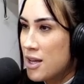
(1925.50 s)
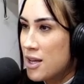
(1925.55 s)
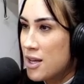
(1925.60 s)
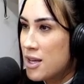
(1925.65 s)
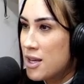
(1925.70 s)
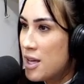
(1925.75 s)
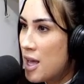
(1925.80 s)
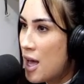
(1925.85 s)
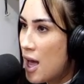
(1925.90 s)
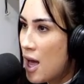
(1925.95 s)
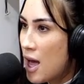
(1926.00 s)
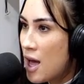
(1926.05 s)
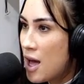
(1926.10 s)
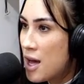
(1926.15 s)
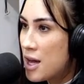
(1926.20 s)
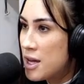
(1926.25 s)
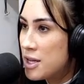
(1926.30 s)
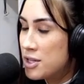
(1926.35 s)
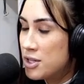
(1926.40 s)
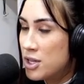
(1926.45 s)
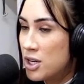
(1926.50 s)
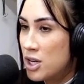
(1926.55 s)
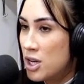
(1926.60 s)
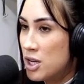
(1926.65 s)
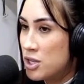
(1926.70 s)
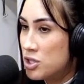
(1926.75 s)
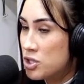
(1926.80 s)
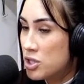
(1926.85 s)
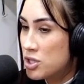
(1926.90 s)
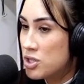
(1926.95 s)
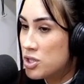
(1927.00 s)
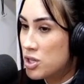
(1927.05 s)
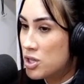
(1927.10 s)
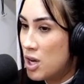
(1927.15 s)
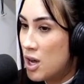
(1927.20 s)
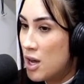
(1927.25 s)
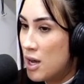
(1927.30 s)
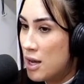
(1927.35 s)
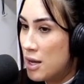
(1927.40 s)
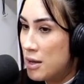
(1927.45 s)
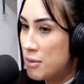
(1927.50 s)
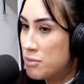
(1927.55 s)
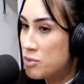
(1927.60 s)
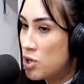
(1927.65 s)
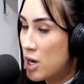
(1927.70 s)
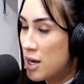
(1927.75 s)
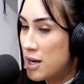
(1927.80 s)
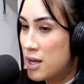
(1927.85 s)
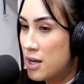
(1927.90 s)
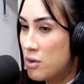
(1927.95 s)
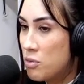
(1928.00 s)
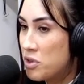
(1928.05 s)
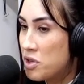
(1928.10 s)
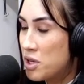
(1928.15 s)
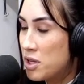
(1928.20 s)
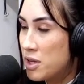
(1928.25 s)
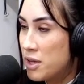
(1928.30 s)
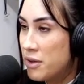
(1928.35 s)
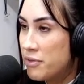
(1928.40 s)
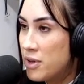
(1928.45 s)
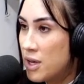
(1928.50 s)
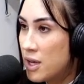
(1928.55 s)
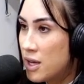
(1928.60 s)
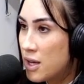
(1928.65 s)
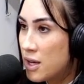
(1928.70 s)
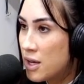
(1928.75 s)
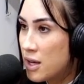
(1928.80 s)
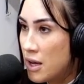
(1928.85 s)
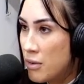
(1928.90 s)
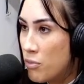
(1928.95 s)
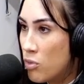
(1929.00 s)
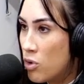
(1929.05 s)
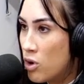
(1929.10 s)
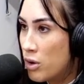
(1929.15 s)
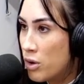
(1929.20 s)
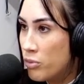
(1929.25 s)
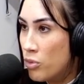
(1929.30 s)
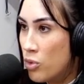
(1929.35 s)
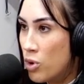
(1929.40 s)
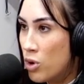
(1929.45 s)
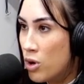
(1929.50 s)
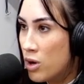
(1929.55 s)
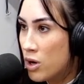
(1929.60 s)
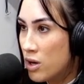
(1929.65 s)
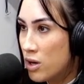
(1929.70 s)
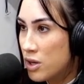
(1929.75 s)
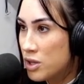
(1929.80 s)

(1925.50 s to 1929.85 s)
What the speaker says: Yeah, and just training with Olivia more and more.